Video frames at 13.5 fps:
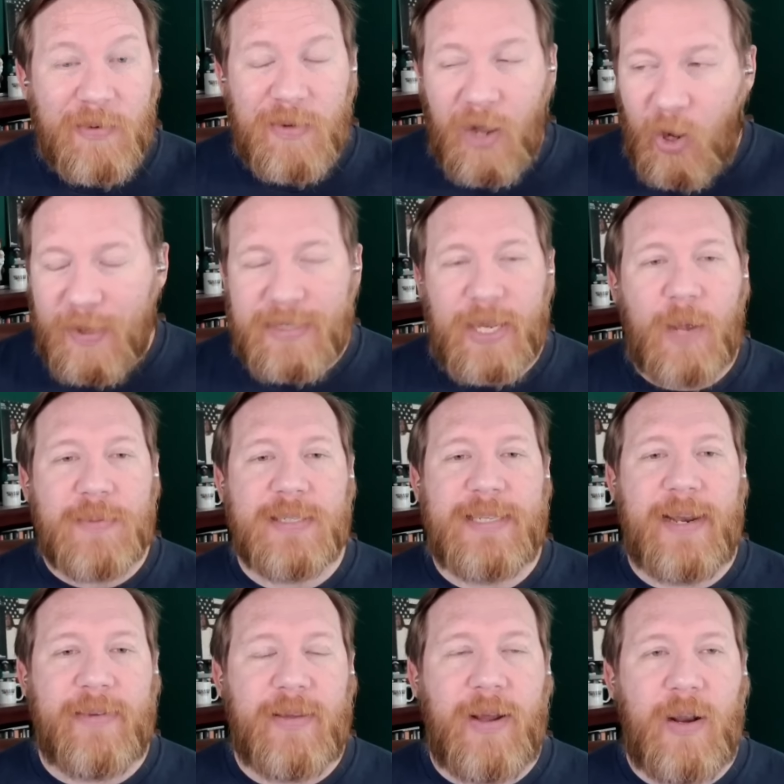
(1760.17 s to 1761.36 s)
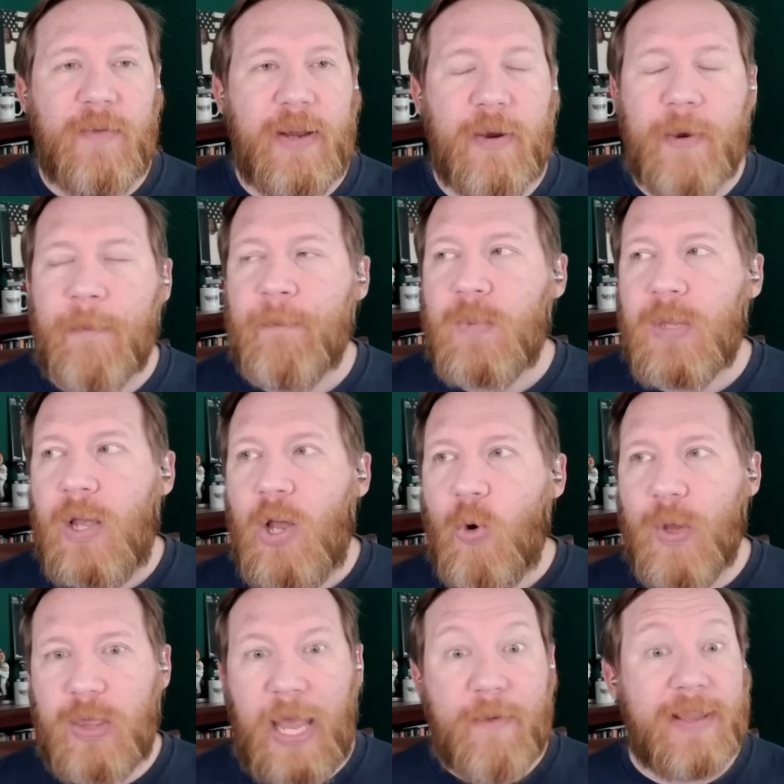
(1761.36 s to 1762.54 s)
Always helps us out a ton over here
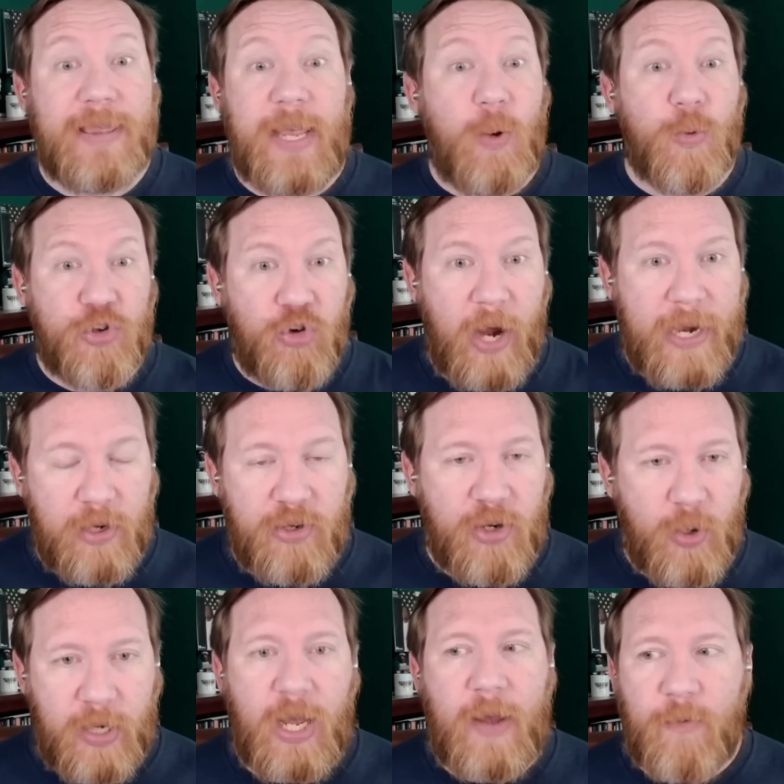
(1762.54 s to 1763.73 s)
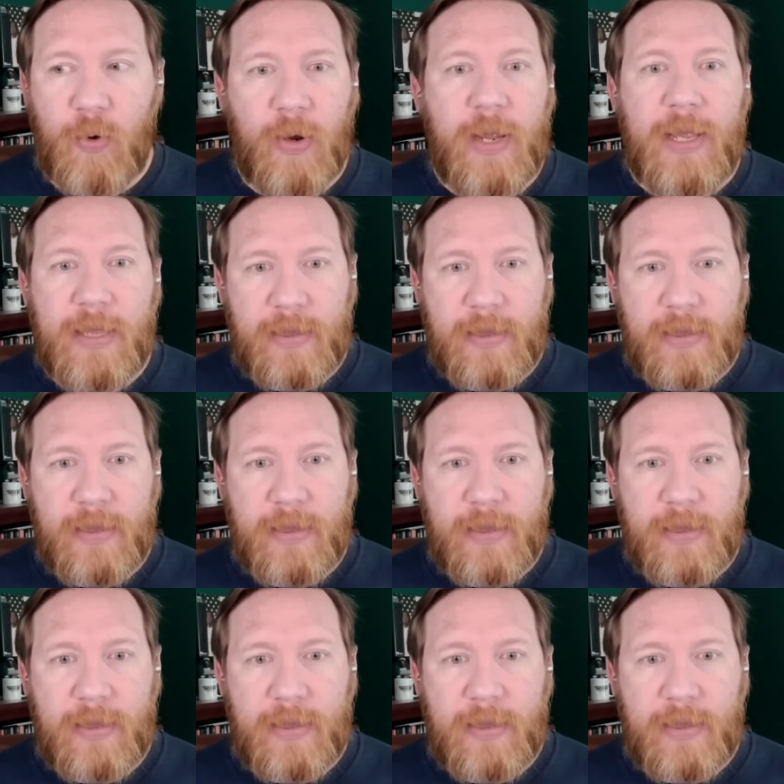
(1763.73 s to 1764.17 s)
with everything we're trying to do to cover